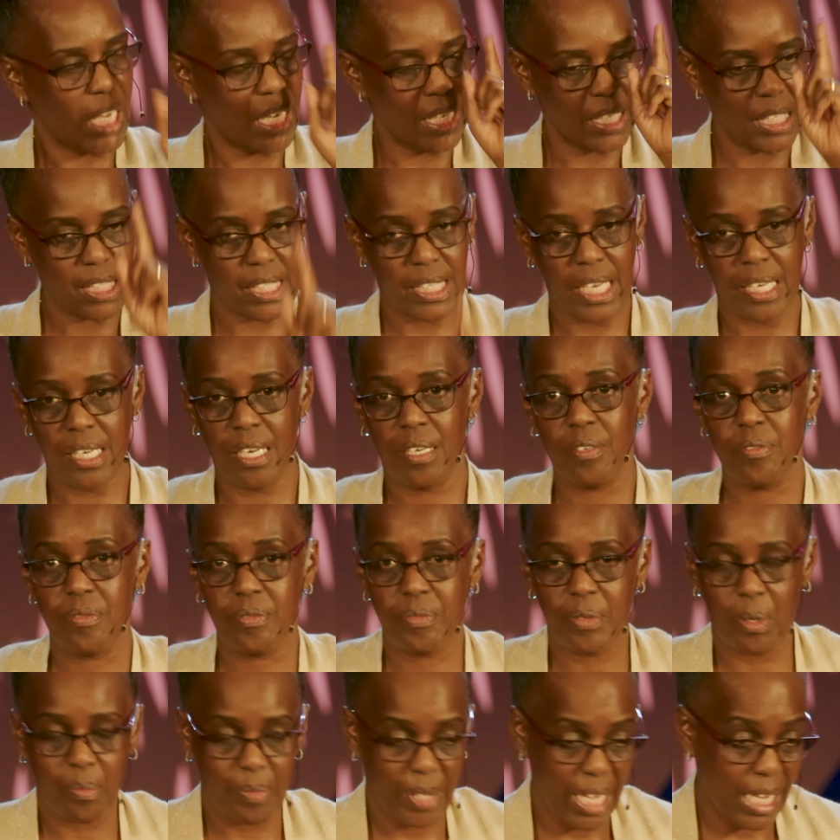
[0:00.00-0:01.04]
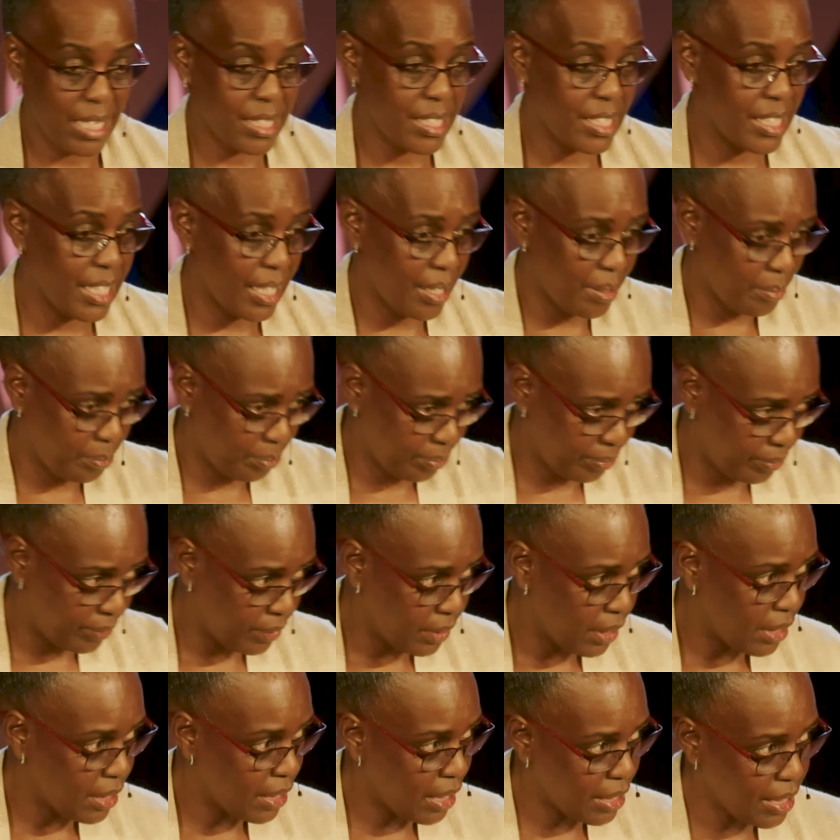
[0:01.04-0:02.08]
I decided from that day
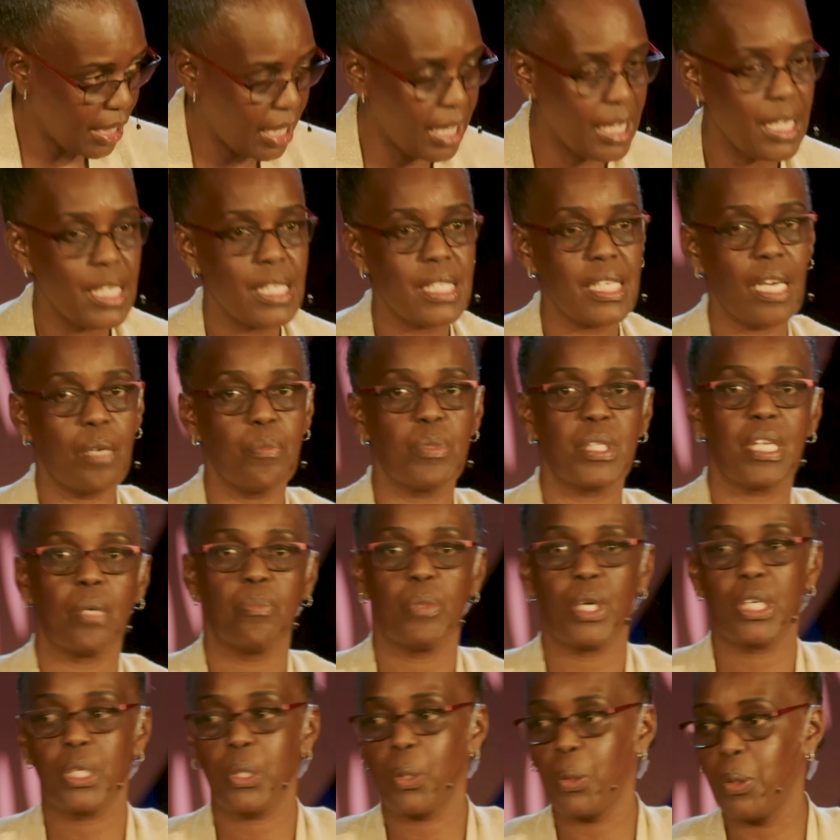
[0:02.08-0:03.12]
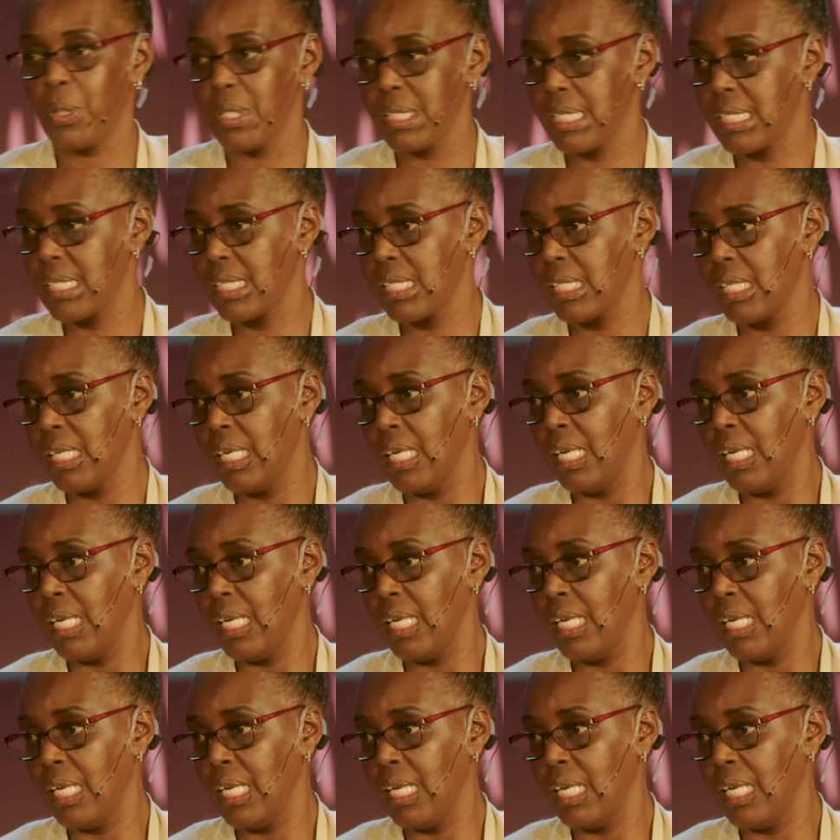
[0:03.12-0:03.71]
that anytime someone calls